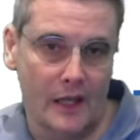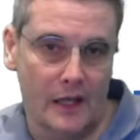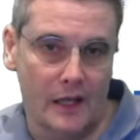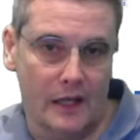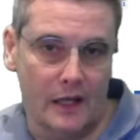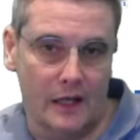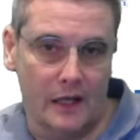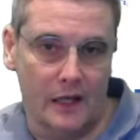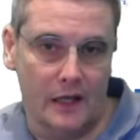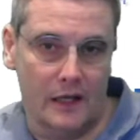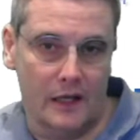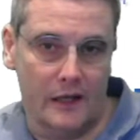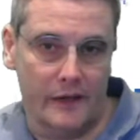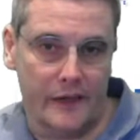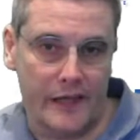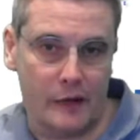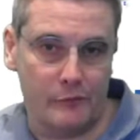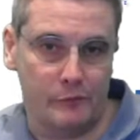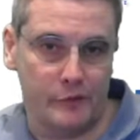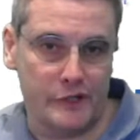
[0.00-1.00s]

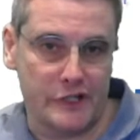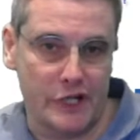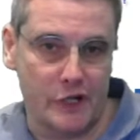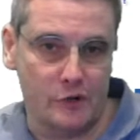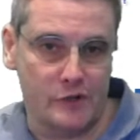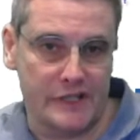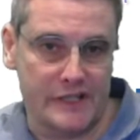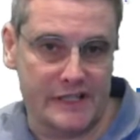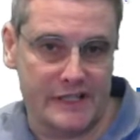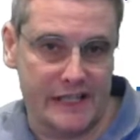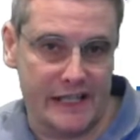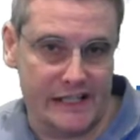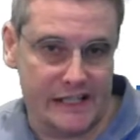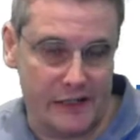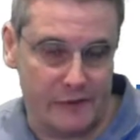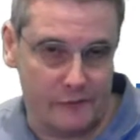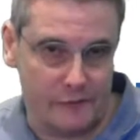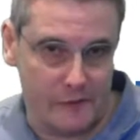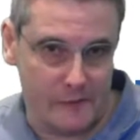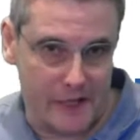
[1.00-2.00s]
That produces this
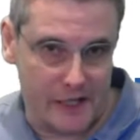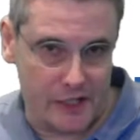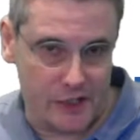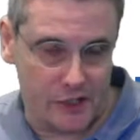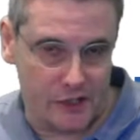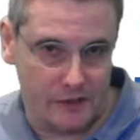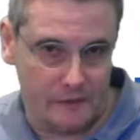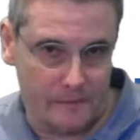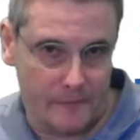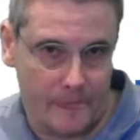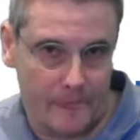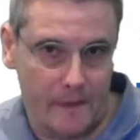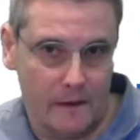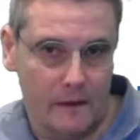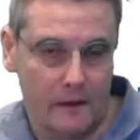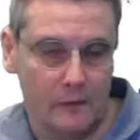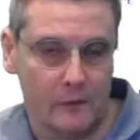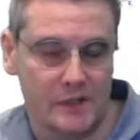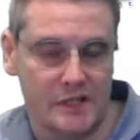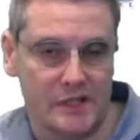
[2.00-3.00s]
information,
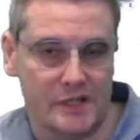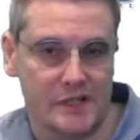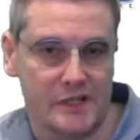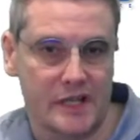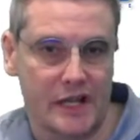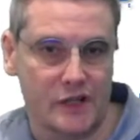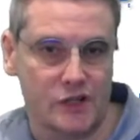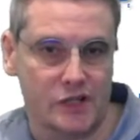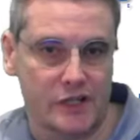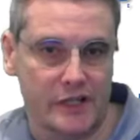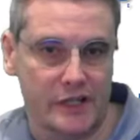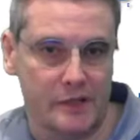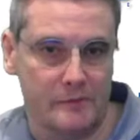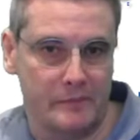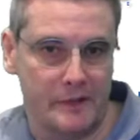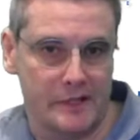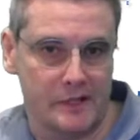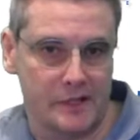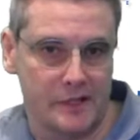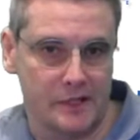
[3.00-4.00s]
which is essentially the
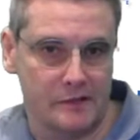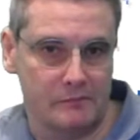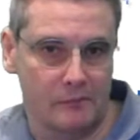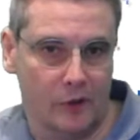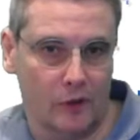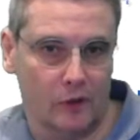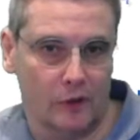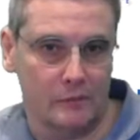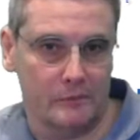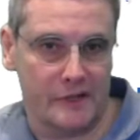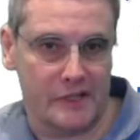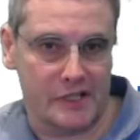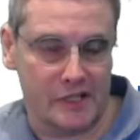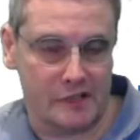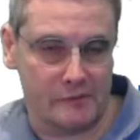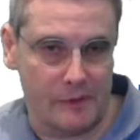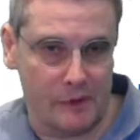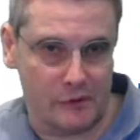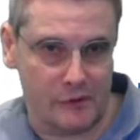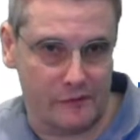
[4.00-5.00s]
business model, business
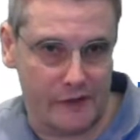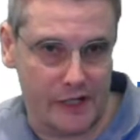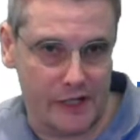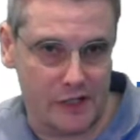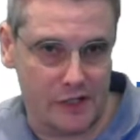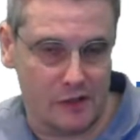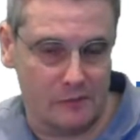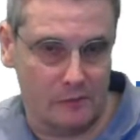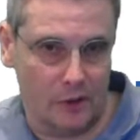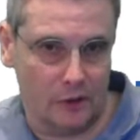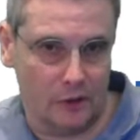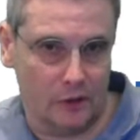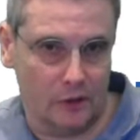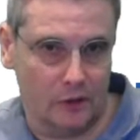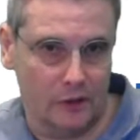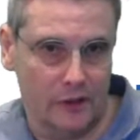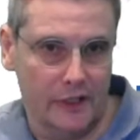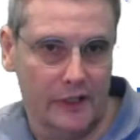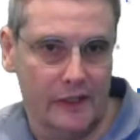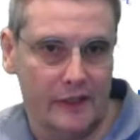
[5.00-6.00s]
motivation
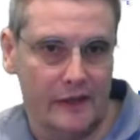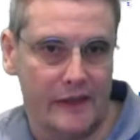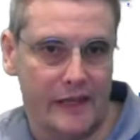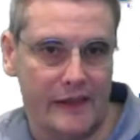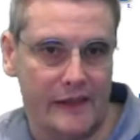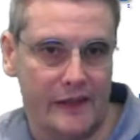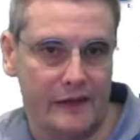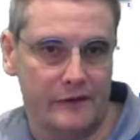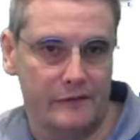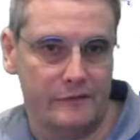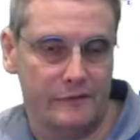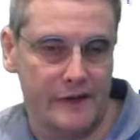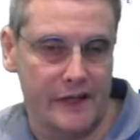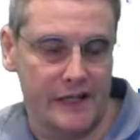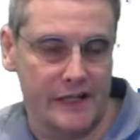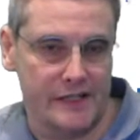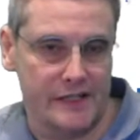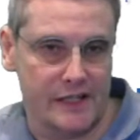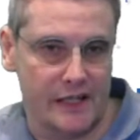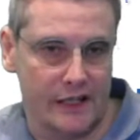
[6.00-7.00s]
model. That then
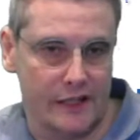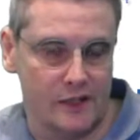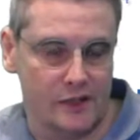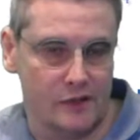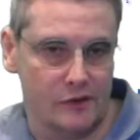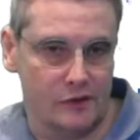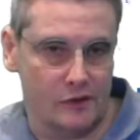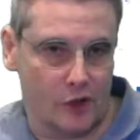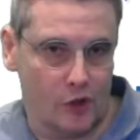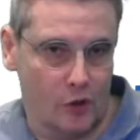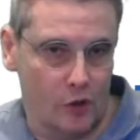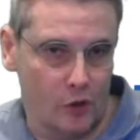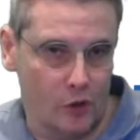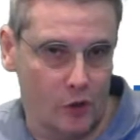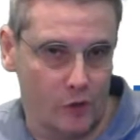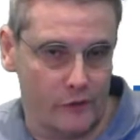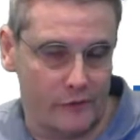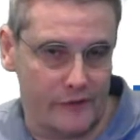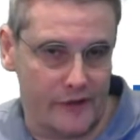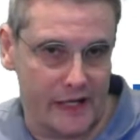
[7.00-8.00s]
feeds into the
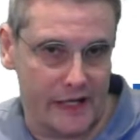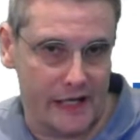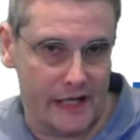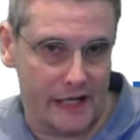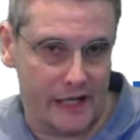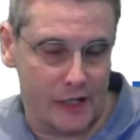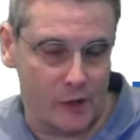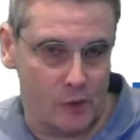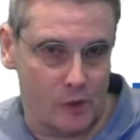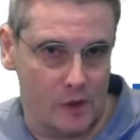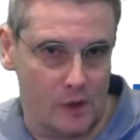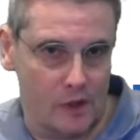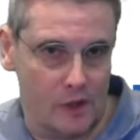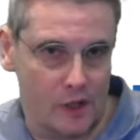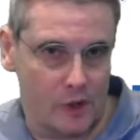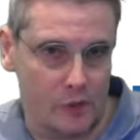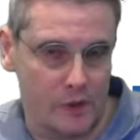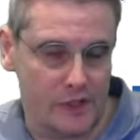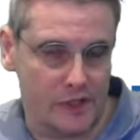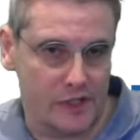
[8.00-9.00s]
core of EA
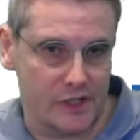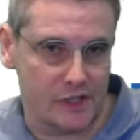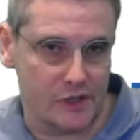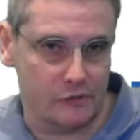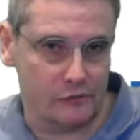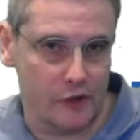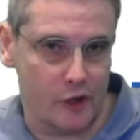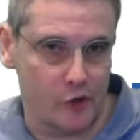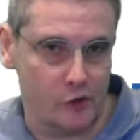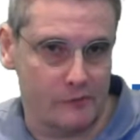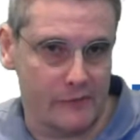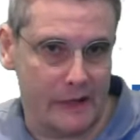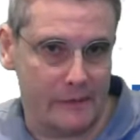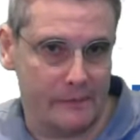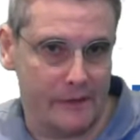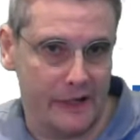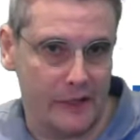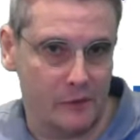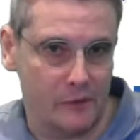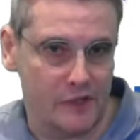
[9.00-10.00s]
work, which is the road
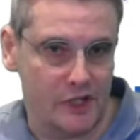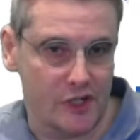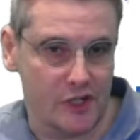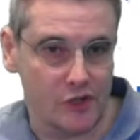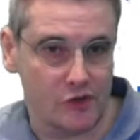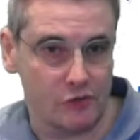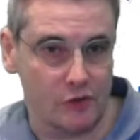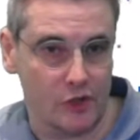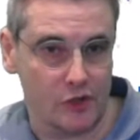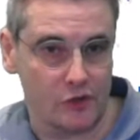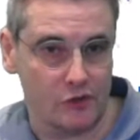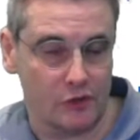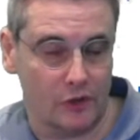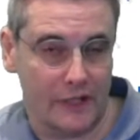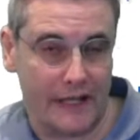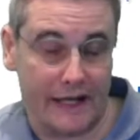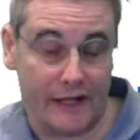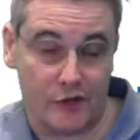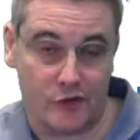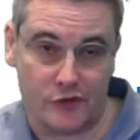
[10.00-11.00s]
mapping, which is
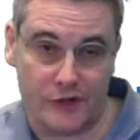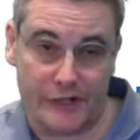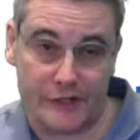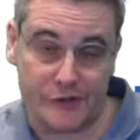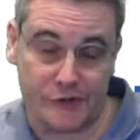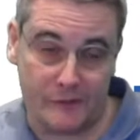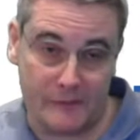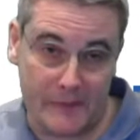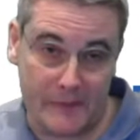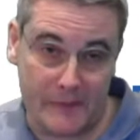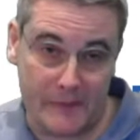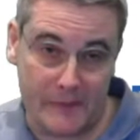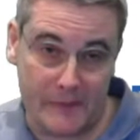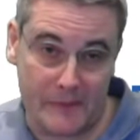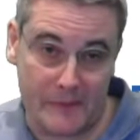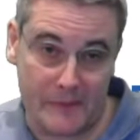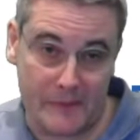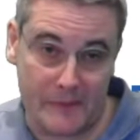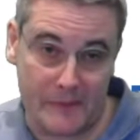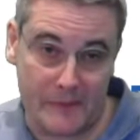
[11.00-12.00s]
structural and transformational
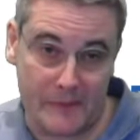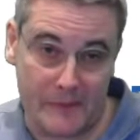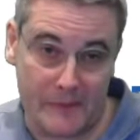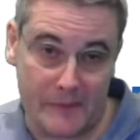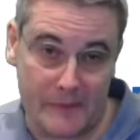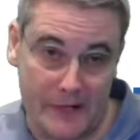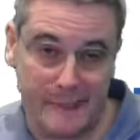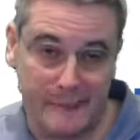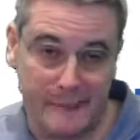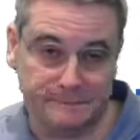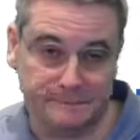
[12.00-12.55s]
road mapping.